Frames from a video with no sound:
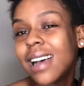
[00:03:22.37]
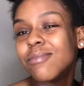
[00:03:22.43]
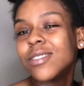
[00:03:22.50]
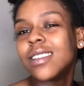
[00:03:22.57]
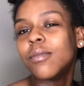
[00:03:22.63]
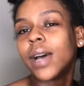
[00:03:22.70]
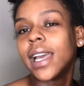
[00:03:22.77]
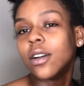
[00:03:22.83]

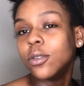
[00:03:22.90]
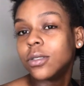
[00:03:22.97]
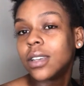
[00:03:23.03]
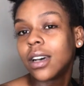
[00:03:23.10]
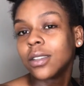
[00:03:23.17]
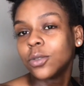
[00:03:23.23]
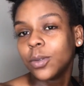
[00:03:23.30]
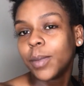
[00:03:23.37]
somebody who
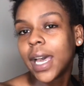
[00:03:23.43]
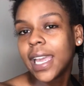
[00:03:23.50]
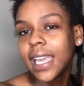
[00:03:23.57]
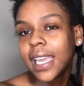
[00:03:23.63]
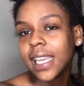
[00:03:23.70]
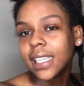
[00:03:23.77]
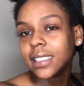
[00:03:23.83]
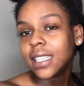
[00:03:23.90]
talks with my
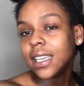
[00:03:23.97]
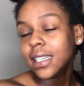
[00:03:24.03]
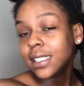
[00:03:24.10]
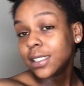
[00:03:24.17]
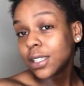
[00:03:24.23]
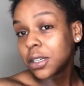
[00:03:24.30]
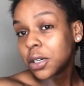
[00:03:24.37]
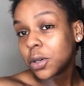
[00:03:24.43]
hands,
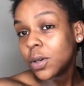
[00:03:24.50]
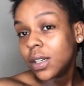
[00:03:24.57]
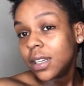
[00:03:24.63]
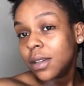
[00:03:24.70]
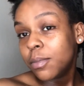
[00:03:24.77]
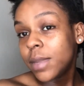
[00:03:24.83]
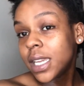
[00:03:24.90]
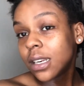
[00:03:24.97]
so
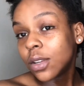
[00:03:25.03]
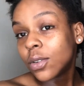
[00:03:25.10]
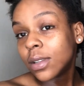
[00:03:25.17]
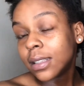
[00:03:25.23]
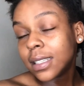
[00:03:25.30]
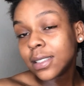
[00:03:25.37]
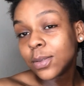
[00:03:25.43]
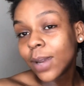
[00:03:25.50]
me doing
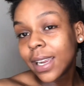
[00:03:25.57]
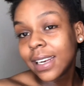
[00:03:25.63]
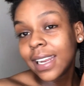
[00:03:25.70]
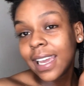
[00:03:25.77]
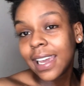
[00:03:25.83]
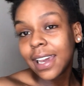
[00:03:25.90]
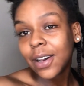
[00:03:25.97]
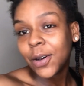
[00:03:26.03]
this right
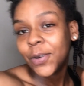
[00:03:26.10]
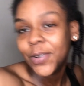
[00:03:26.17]
now